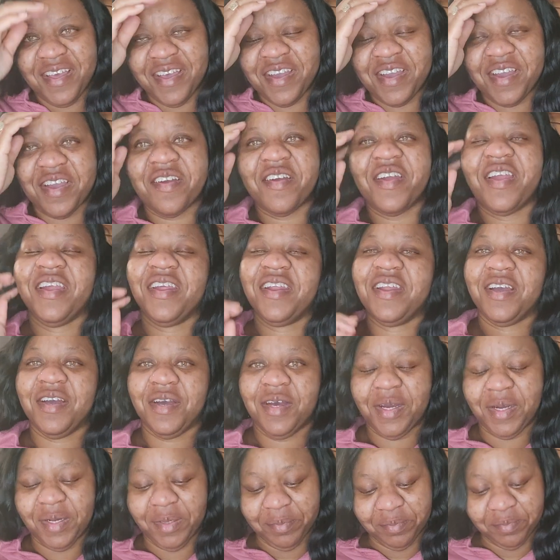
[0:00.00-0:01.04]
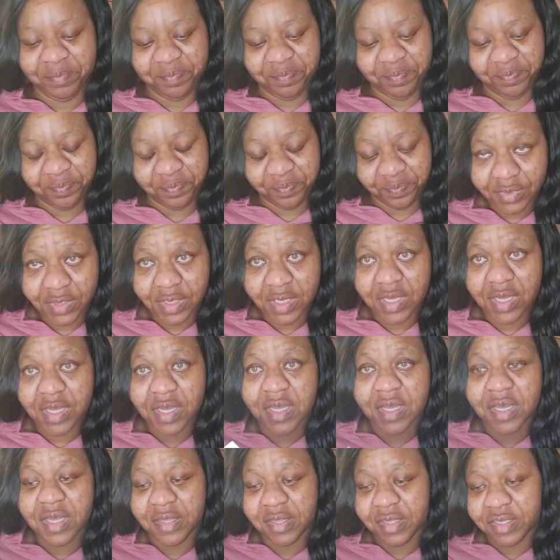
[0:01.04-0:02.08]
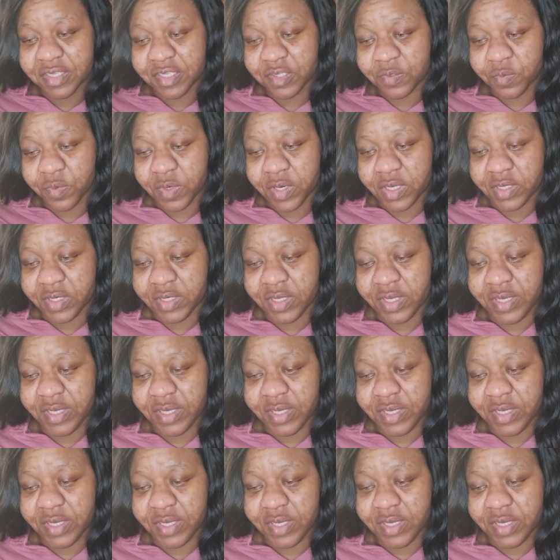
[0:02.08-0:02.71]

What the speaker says: All right. This one